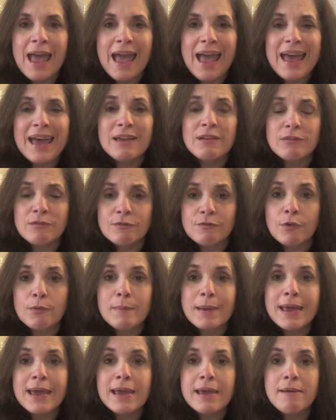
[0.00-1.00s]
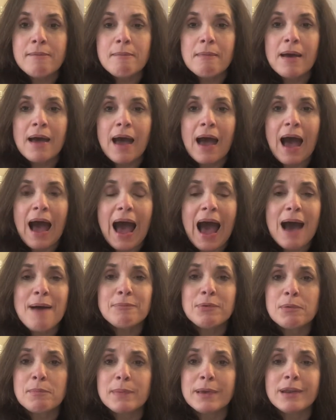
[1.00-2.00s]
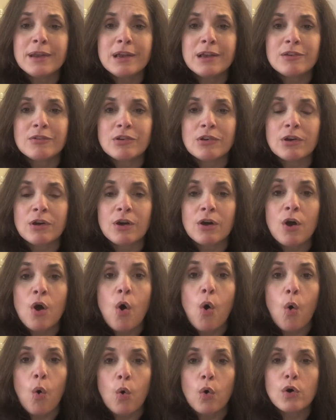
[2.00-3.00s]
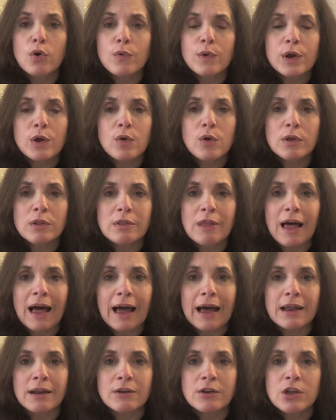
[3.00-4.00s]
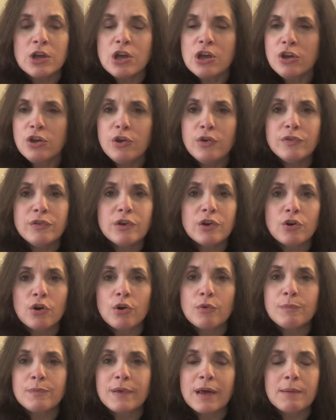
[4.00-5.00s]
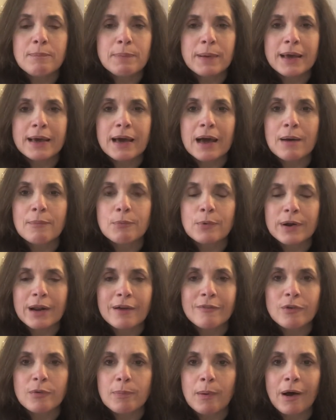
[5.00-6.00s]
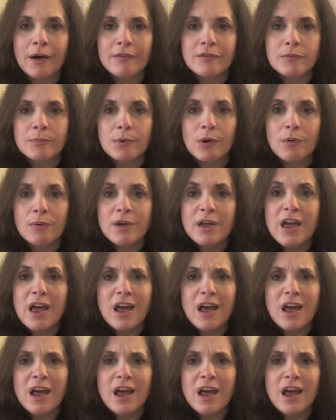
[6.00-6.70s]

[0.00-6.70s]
And for me, I'm committing to ordering online, using curbside pickup whenever possible.